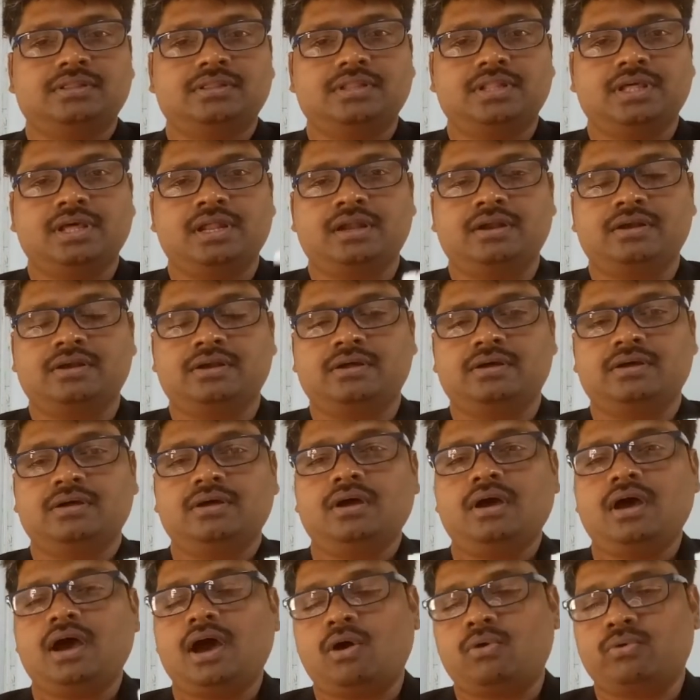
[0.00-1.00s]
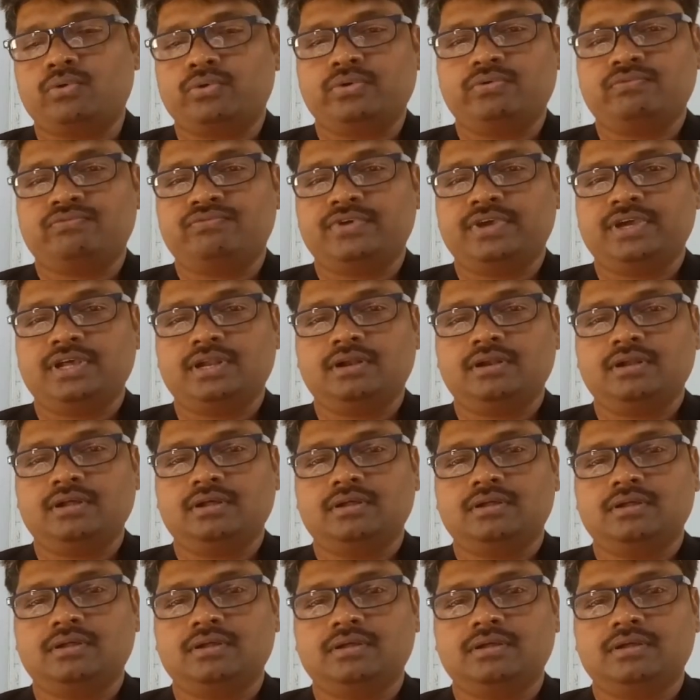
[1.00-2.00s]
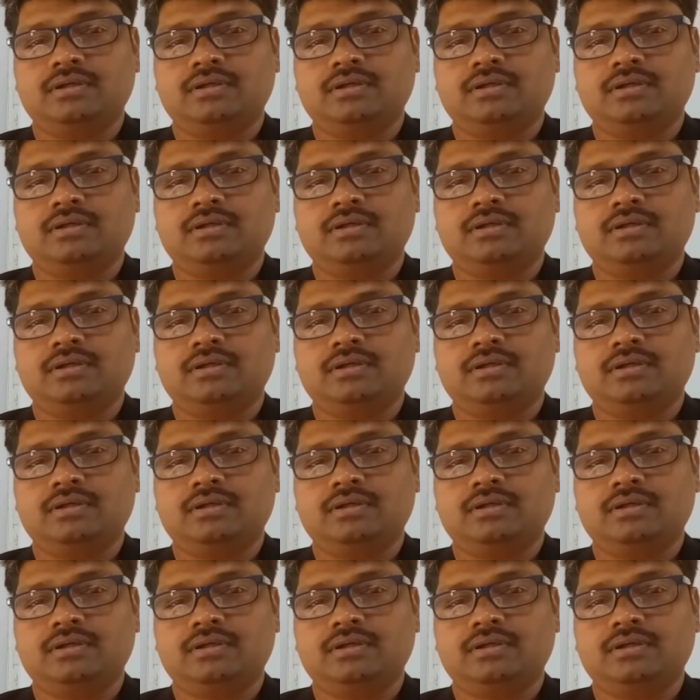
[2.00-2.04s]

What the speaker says: then how do you feel?